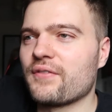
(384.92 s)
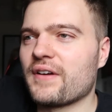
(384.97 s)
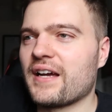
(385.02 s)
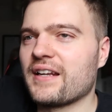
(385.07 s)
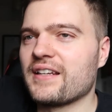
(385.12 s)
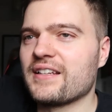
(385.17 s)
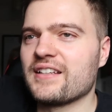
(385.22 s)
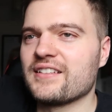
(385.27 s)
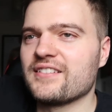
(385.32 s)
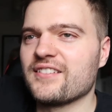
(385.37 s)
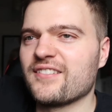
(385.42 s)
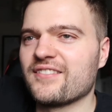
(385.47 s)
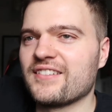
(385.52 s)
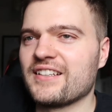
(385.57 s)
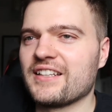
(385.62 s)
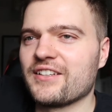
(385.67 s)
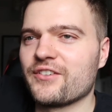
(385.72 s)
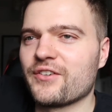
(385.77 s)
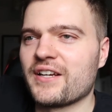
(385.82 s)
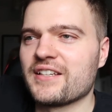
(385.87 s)
fan, it's not
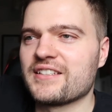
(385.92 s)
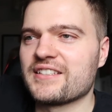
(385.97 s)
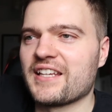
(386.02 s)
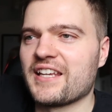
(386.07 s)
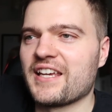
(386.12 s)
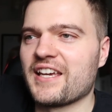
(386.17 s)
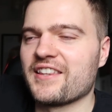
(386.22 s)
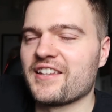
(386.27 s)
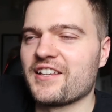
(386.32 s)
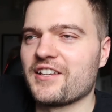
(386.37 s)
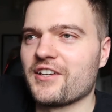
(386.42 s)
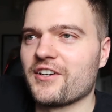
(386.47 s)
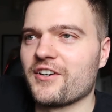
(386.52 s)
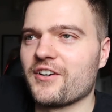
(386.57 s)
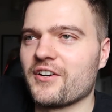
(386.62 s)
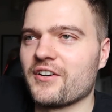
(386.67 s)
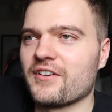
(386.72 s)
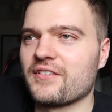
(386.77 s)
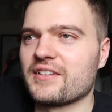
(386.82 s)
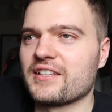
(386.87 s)
really great to hear
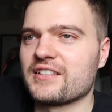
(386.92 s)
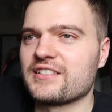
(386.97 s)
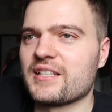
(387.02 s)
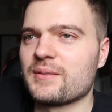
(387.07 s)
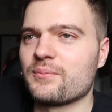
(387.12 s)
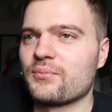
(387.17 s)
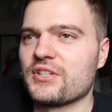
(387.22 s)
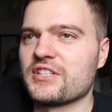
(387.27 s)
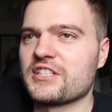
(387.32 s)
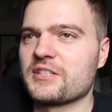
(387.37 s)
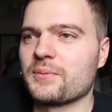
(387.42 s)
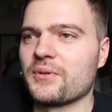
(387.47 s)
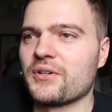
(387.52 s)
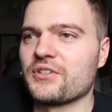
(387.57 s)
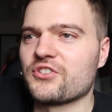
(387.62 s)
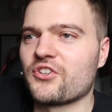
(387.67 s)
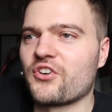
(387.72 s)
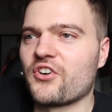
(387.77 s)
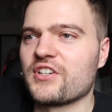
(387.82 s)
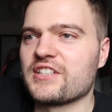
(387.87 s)
that the team principal
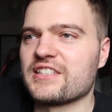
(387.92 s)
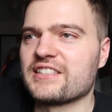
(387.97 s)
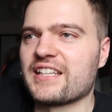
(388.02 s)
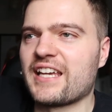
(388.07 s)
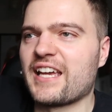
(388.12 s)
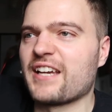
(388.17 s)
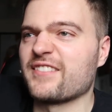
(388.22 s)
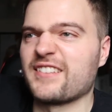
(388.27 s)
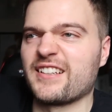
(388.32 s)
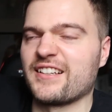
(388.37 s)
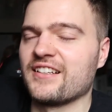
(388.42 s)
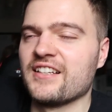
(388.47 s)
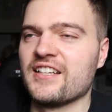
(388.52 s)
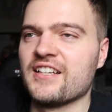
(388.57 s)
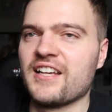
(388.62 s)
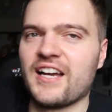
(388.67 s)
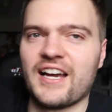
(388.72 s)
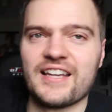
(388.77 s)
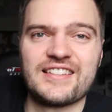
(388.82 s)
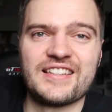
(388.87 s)
is already saying, well,
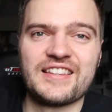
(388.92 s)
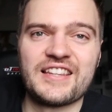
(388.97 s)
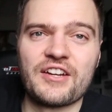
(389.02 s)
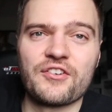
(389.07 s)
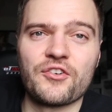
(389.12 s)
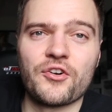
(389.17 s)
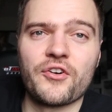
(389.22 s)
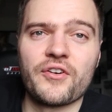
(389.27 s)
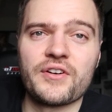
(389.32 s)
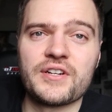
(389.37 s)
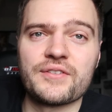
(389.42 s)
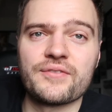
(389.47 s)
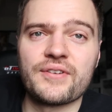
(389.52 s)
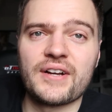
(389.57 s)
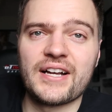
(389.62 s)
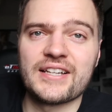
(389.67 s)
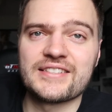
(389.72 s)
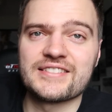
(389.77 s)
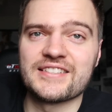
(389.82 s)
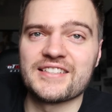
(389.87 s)
I think they're already
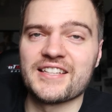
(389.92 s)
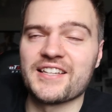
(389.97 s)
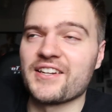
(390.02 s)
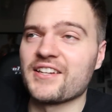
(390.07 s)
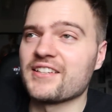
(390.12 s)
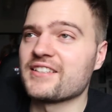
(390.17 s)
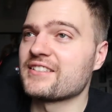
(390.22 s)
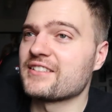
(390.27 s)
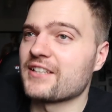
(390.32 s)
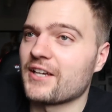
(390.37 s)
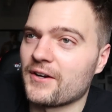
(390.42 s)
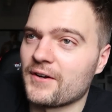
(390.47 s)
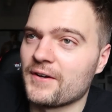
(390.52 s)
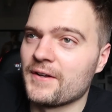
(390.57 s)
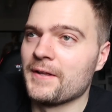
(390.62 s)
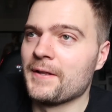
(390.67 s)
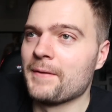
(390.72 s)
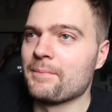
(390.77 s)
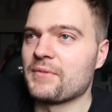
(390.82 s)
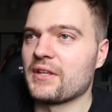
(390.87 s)
faster than us. So
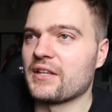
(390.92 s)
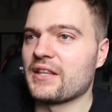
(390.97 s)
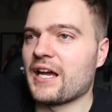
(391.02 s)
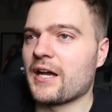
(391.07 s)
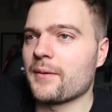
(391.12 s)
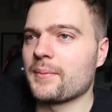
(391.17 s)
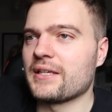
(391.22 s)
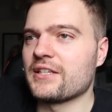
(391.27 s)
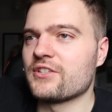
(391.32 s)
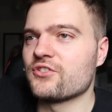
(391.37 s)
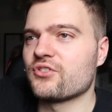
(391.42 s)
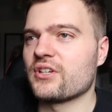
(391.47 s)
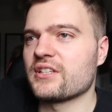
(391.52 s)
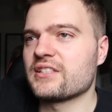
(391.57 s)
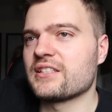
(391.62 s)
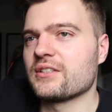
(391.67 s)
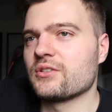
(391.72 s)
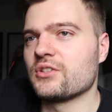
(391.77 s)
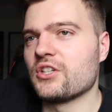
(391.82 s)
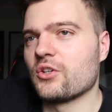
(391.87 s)
that'll be
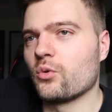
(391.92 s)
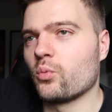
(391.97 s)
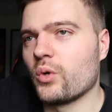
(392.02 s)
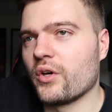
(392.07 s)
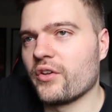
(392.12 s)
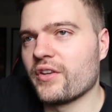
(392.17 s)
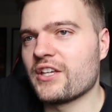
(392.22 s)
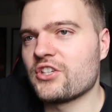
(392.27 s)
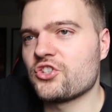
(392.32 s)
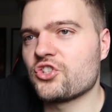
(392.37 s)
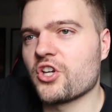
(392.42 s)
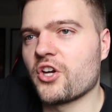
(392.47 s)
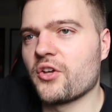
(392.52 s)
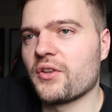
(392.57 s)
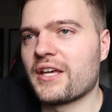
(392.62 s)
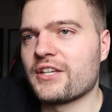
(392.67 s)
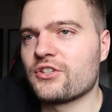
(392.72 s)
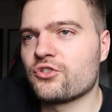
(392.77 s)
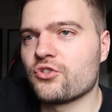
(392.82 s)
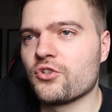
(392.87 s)
interesting. Will they show
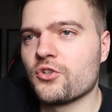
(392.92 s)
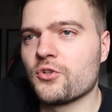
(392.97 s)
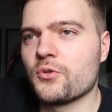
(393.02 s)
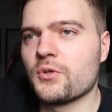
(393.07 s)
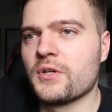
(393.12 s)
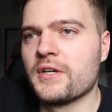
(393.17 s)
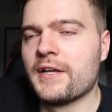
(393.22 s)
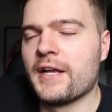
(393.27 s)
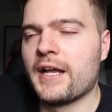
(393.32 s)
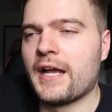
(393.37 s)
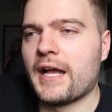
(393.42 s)
their true